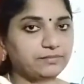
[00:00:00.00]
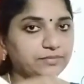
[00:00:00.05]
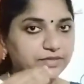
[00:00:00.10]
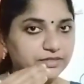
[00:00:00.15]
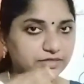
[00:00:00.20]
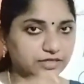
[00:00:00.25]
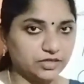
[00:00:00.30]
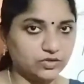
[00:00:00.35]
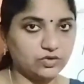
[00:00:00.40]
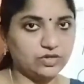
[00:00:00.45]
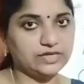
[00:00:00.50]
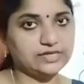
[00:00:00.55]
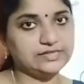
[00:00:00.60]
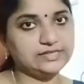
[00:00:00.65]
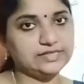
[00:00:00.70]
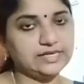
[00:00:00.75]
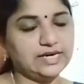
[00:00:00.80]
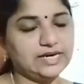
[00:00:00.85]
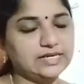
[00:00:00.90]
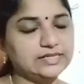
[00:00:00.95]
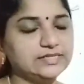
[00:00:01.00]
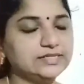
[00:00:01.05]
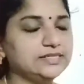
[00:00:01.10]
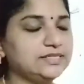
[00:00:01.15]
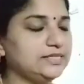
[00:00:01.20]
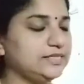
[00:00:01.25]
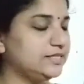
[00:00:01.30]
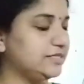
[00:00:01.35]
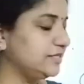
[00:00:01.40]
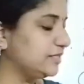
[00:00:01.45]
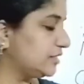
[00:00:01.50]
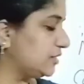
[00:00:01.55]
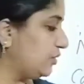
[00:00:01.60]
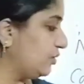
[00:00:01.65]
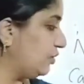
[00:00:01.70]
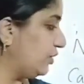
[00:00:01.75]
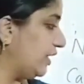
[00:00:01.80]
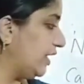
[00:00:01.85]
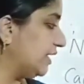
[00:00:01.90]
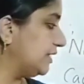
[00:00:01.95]
a particular charge, it is
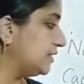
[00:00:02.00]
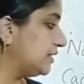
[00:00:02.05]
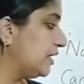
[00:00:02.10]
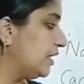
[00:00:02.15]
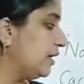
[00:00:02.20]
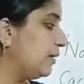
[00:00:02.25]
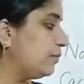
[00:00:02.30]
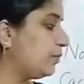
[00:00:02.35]
known as